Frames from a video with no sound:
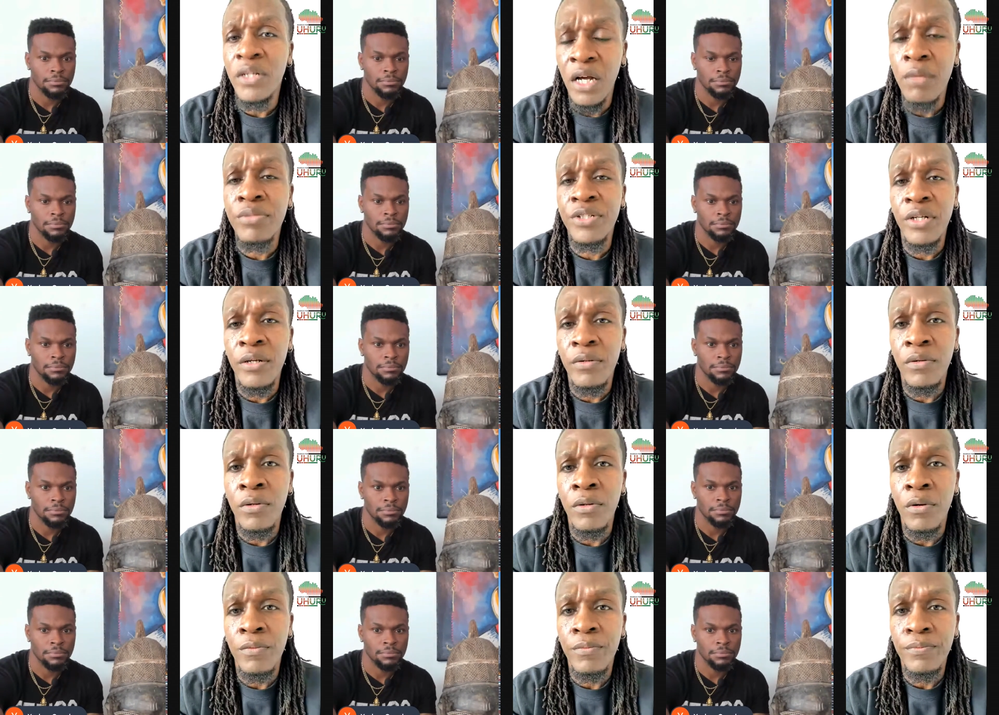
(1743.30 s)
Speaker 1: dumb shit,
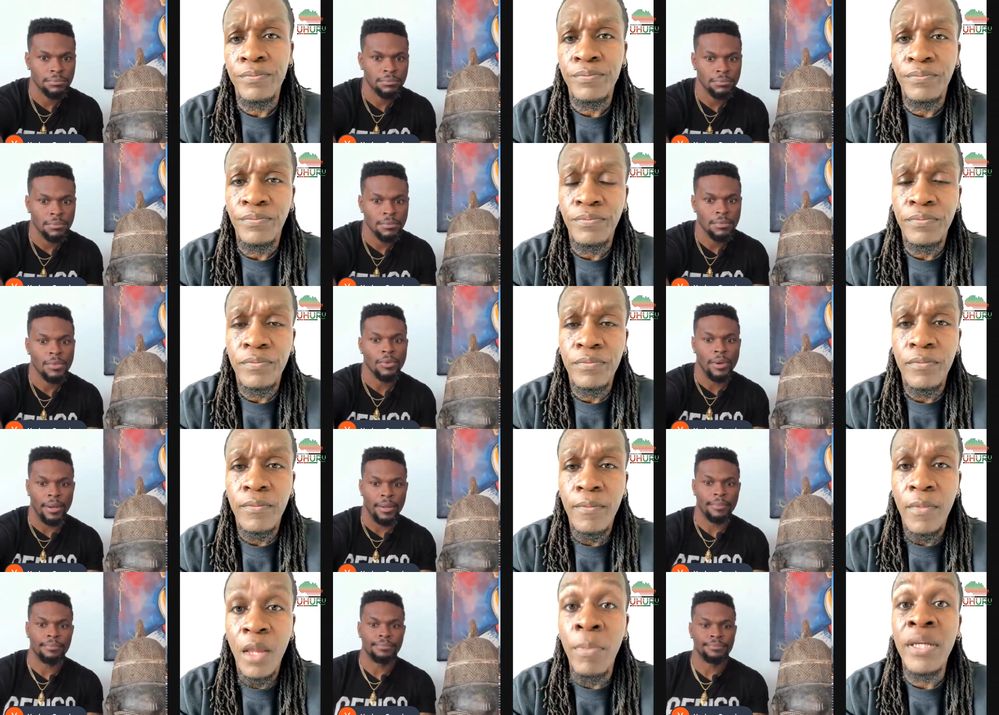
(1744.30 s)
you know.
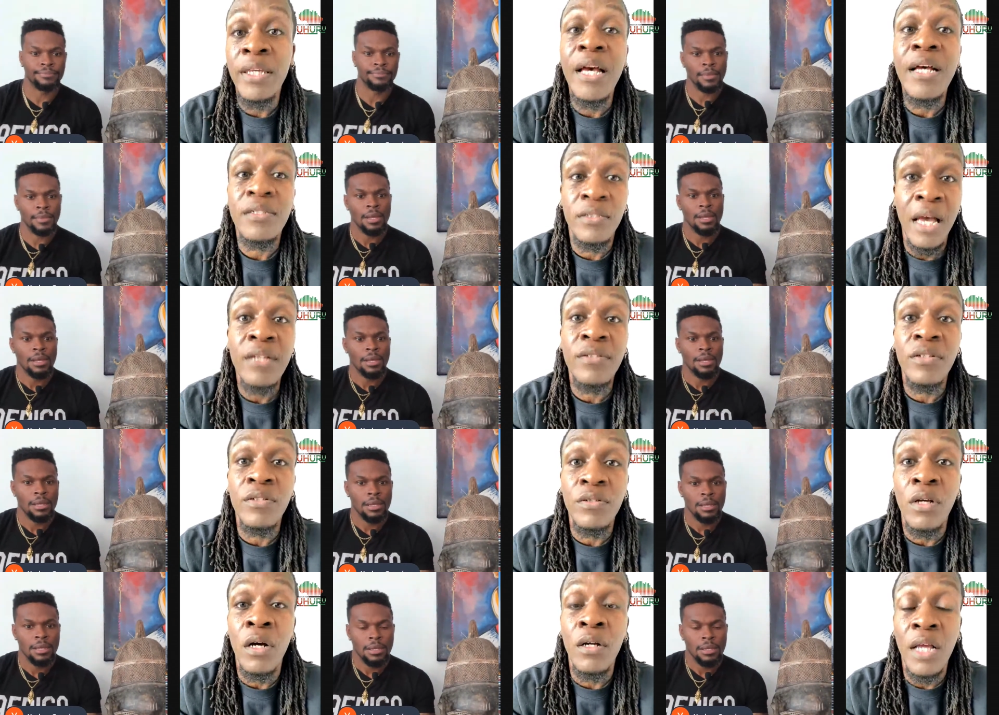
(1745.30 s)
Right. Yes, to answer
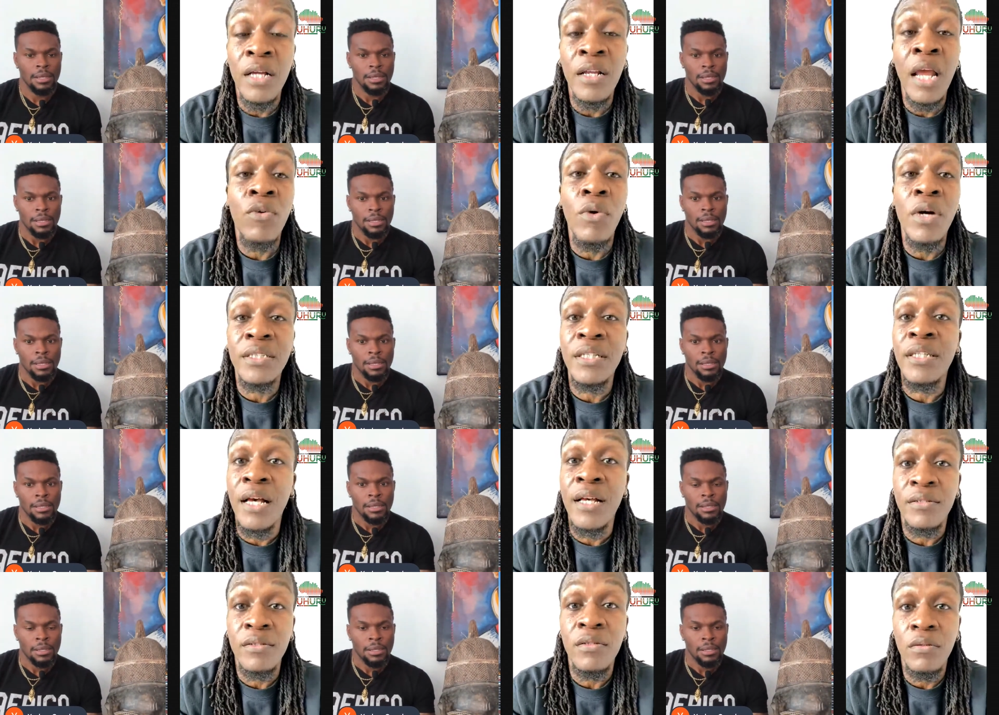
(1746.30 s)
this, uh, that question,
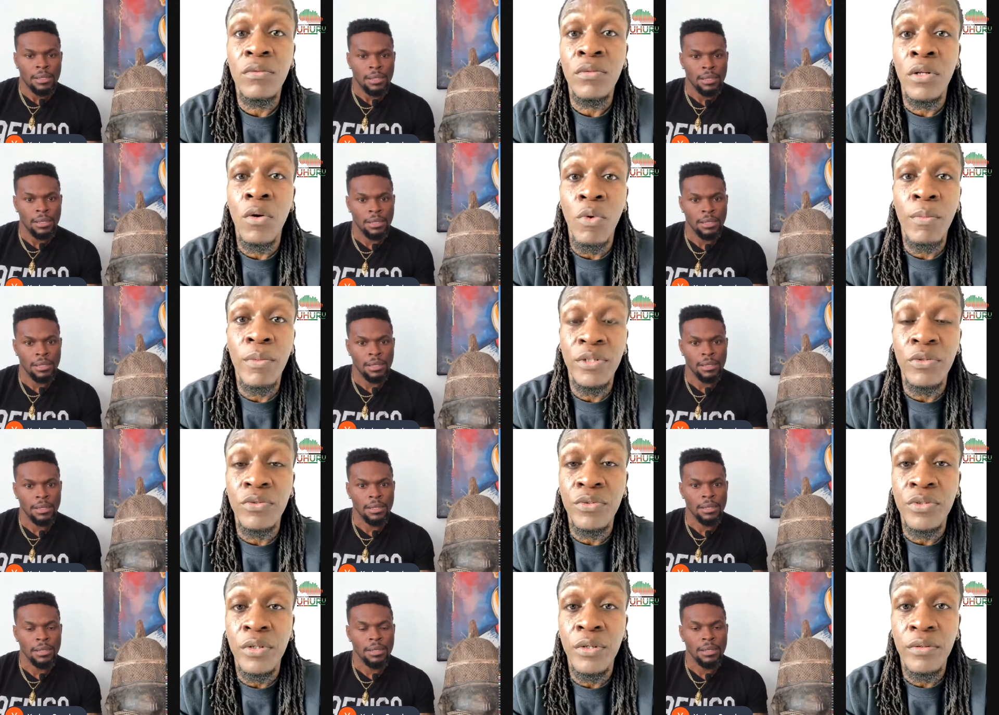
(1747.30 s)
yes, you know, women
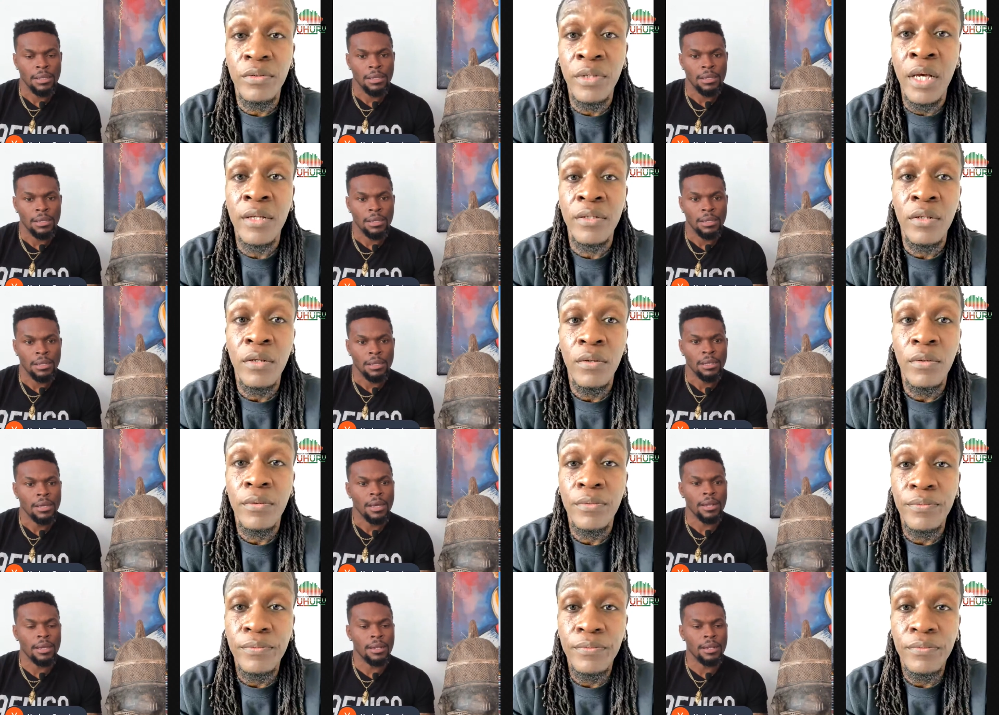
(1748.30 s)
should. Yes.
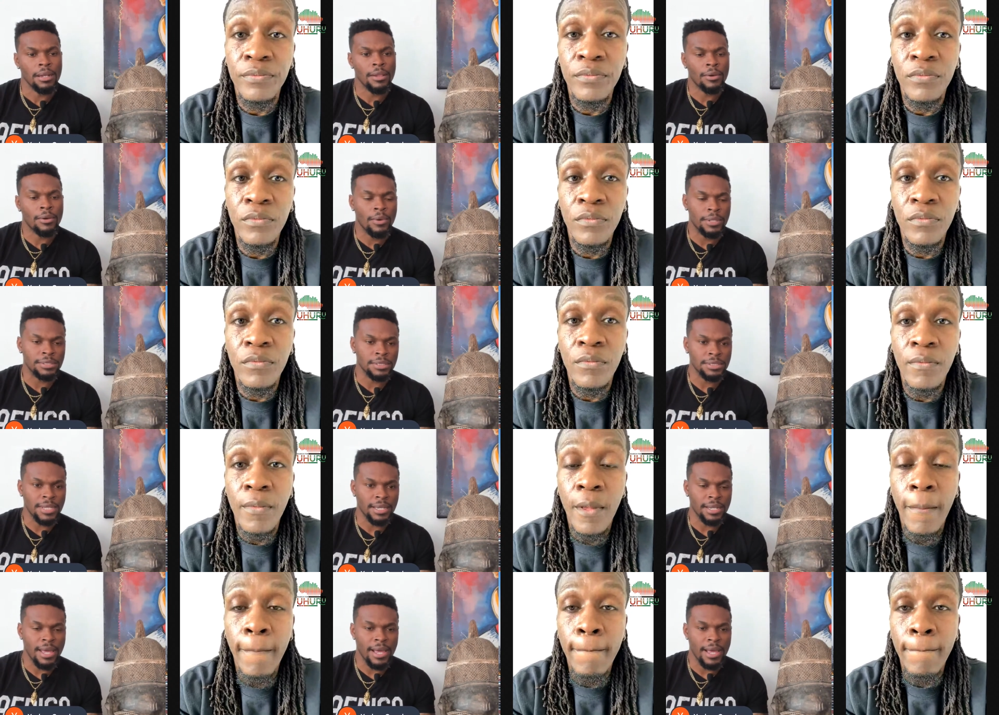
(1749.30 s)
Speaker 2: And another question, because
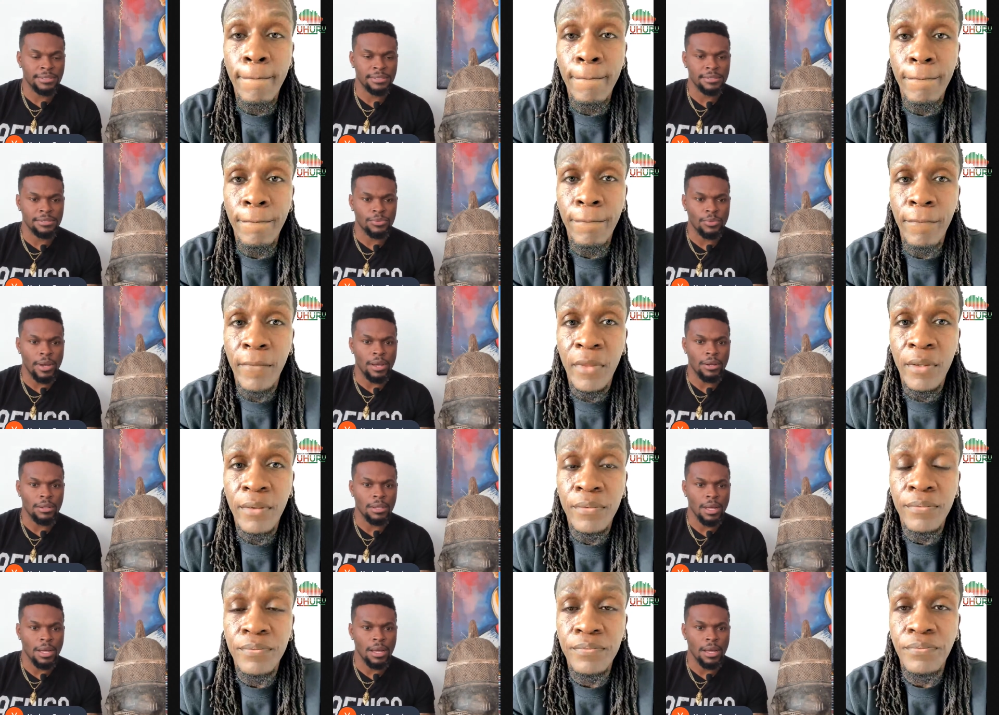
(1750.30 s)
I get asked this as
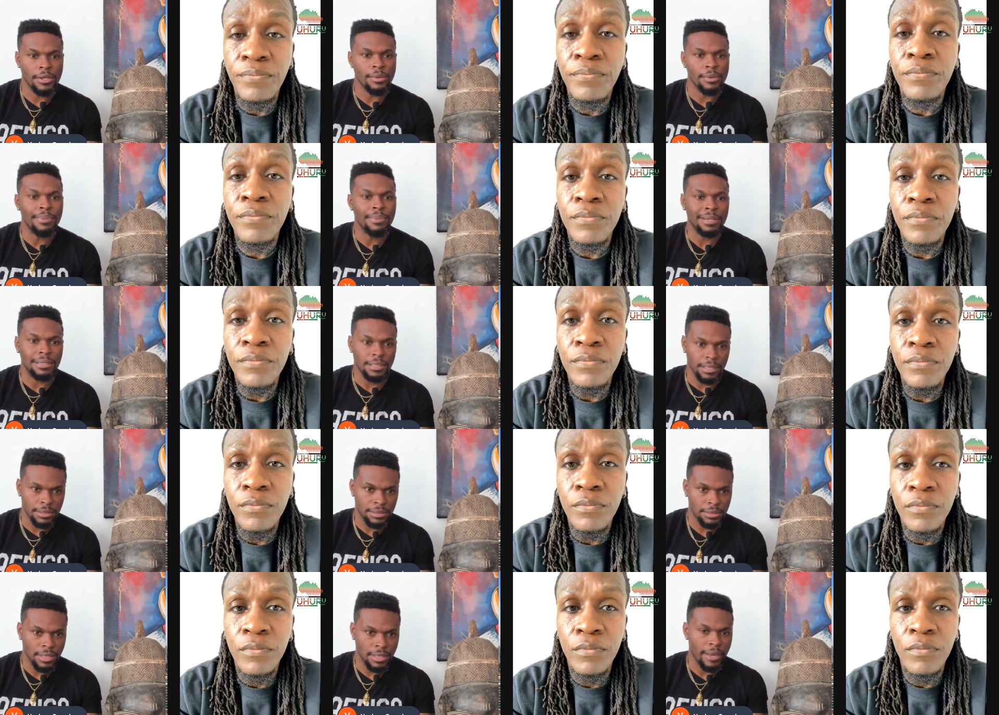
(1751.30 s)
well. Uh, your book
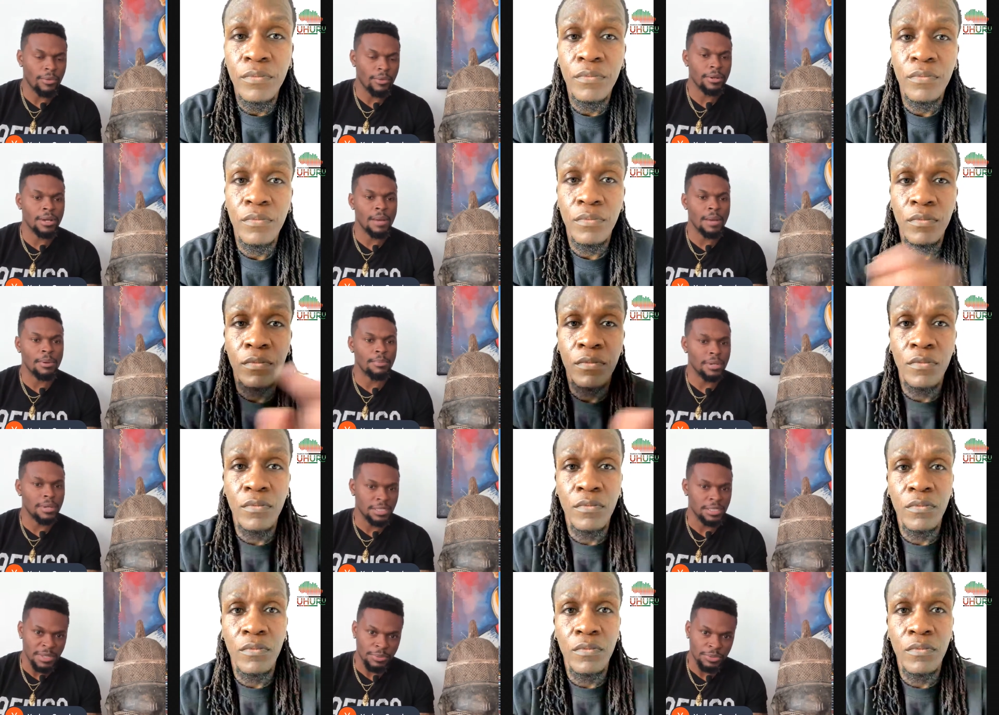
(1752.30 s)
list, like, what are a couple
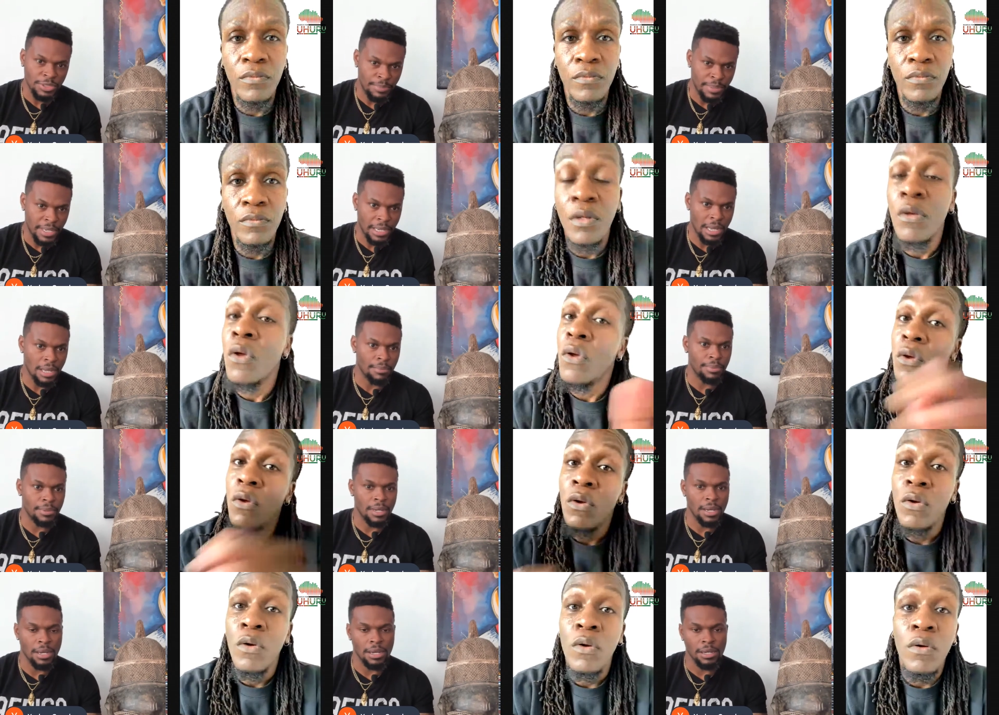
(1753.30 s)
books people should pick up?
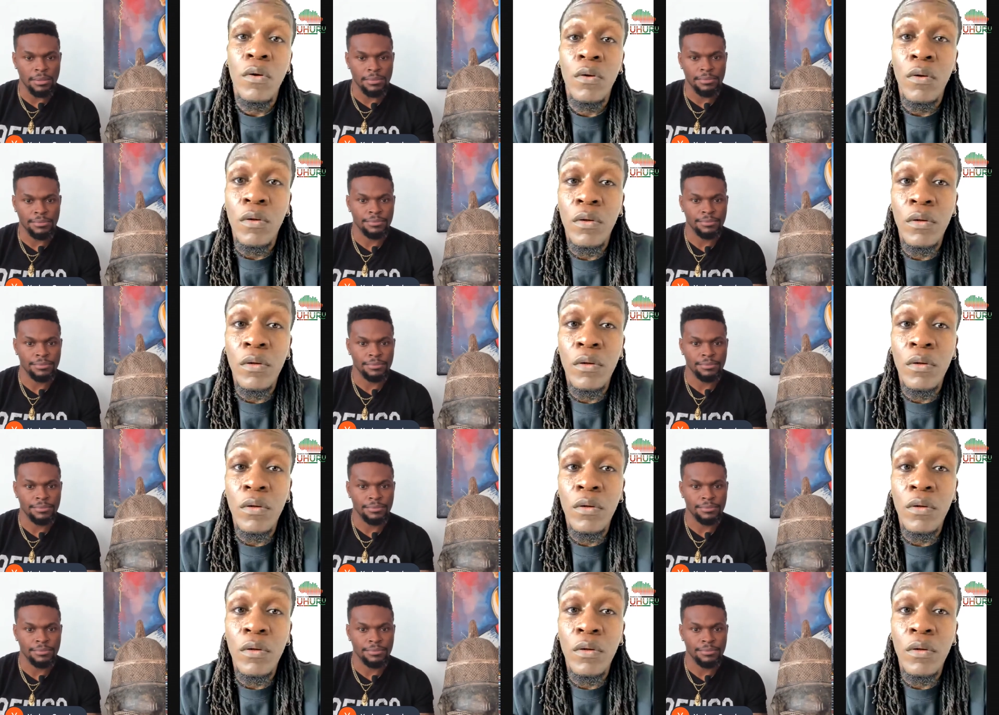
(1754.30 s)
Uh,